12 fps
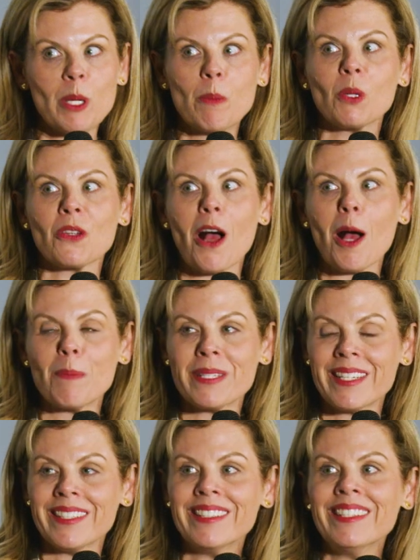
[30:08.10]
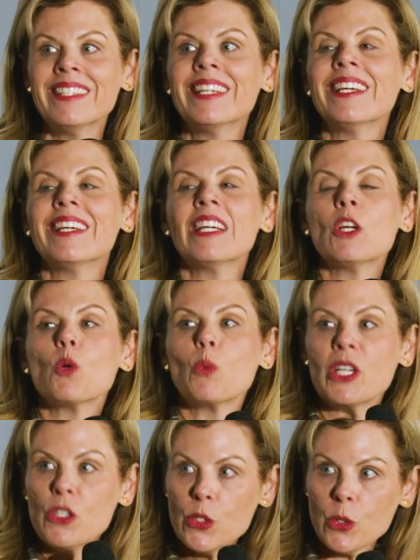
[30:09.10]
people to opt in.
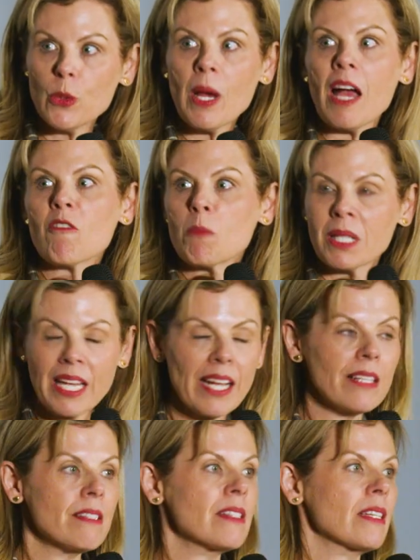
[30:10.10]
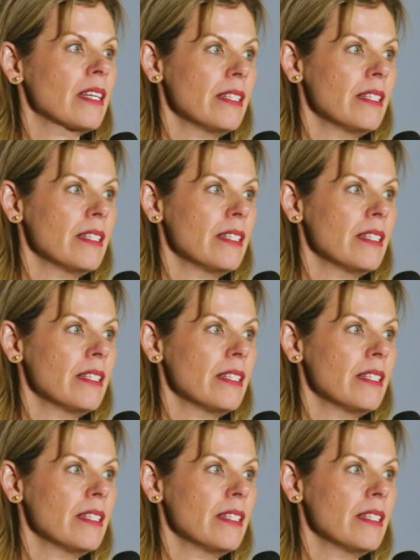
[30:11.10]
We do have plans to